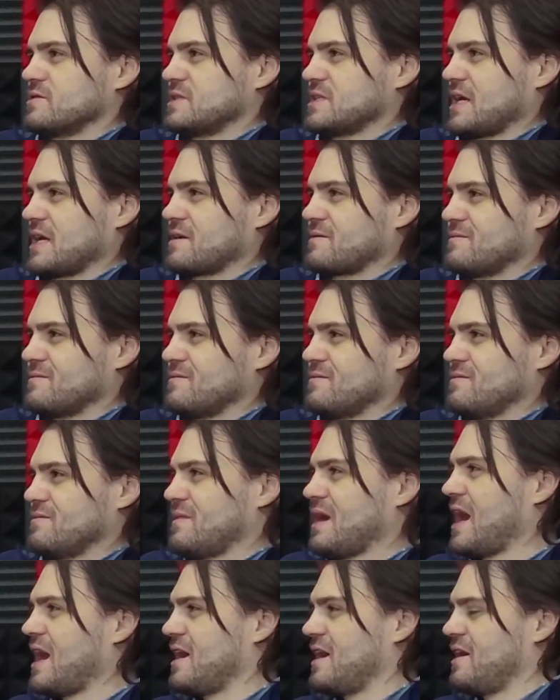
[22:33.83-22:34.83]
It's like,
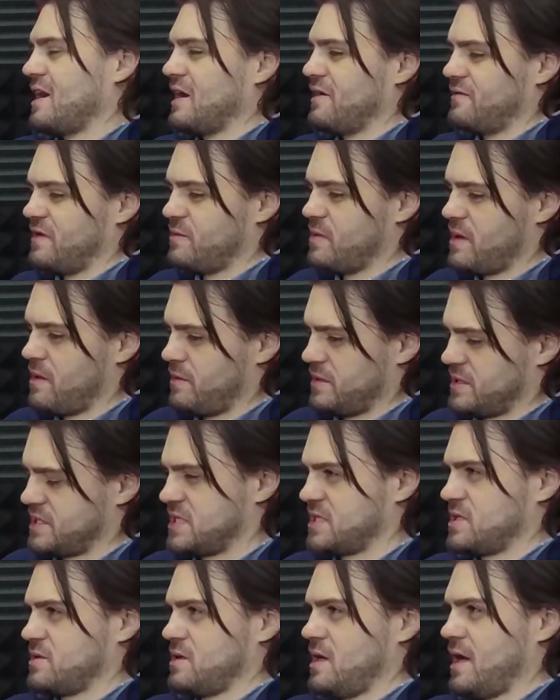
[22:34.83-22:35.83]
have you been able
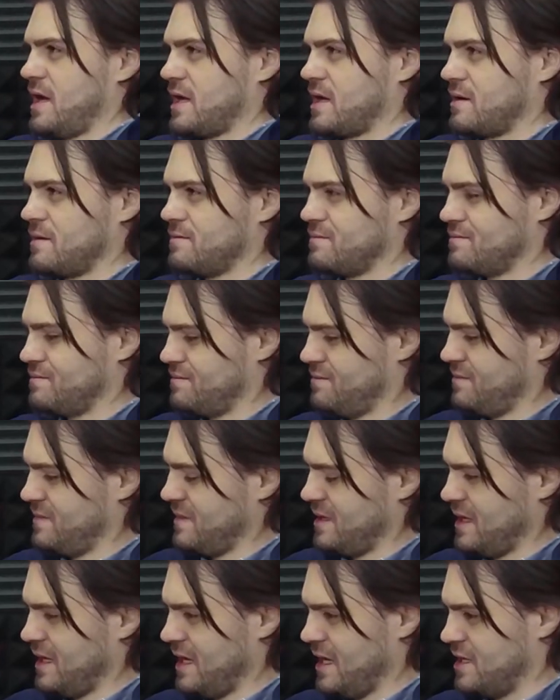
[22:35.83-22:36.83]
to like
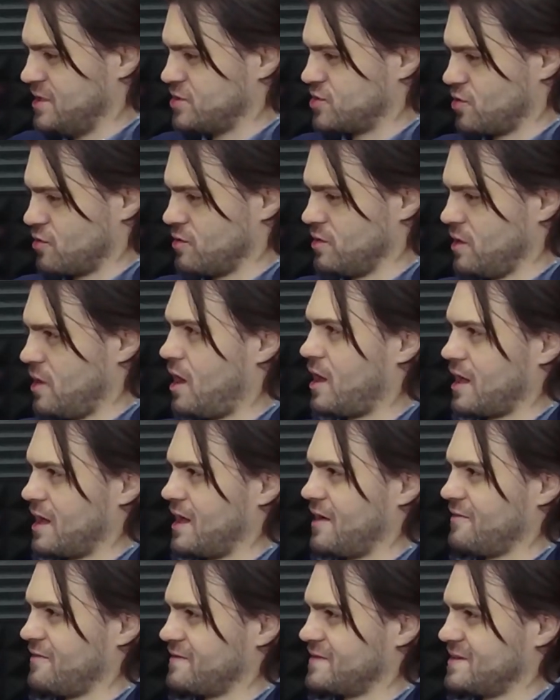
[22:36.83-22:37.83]
endure long
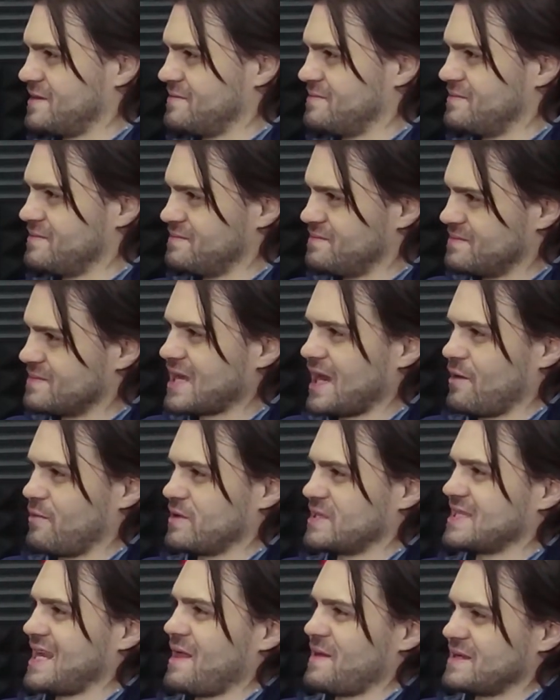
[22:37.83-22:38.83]
enough to kind of
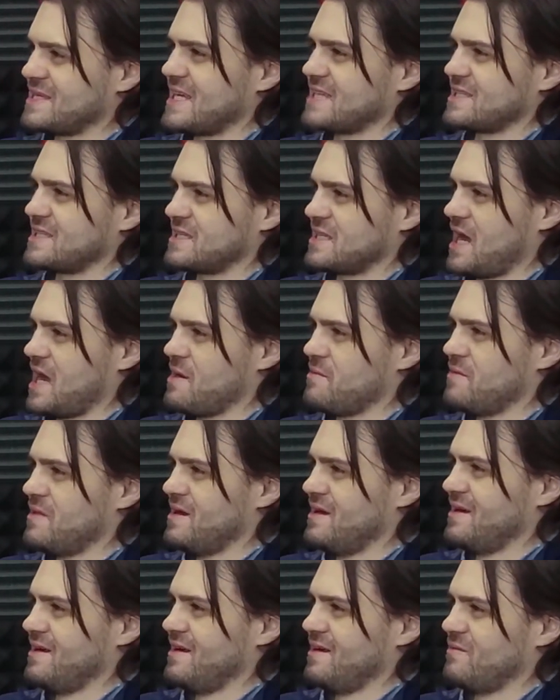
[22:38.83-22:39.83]
withstand the test of time
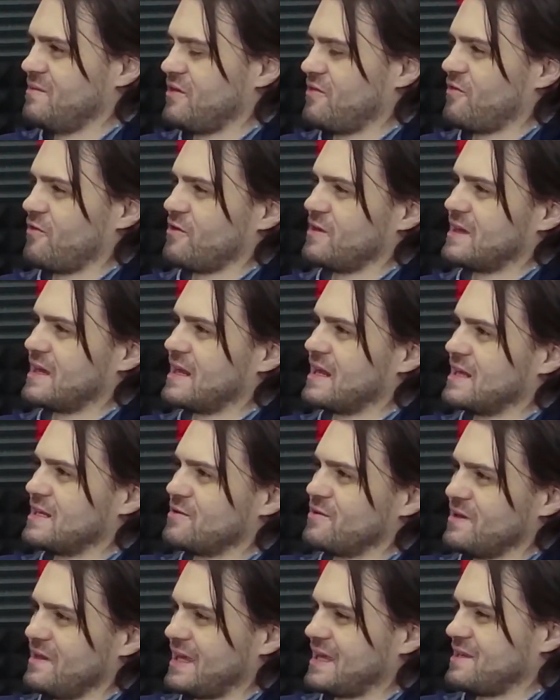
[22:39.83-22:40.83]
before you get
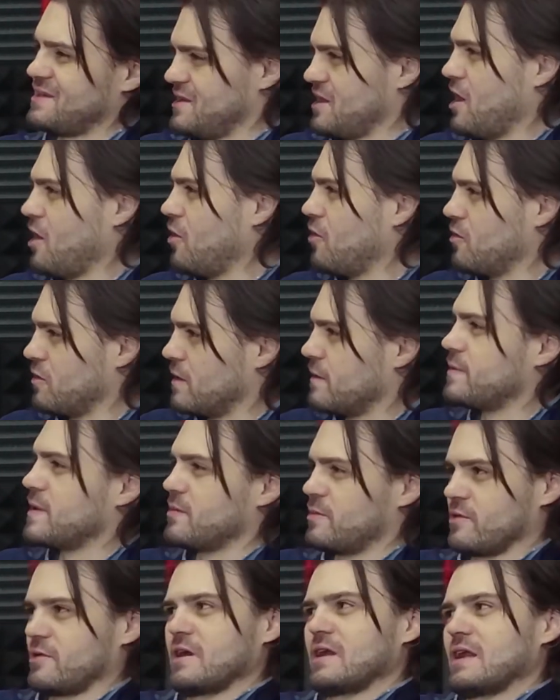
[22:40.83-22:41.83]
into it? Like, know the
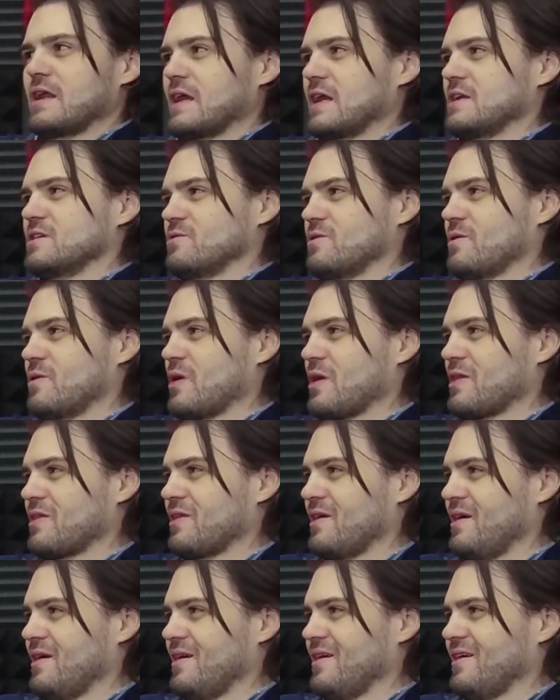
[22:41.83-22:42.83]
people you're getting into it with,
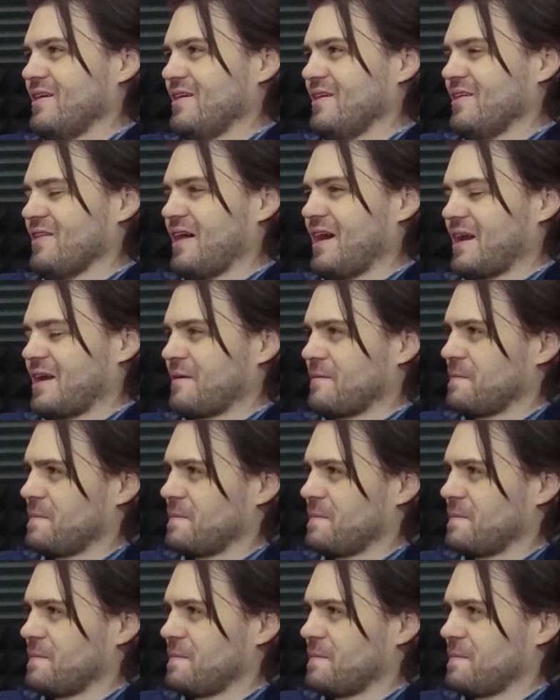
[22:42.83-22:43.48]
like.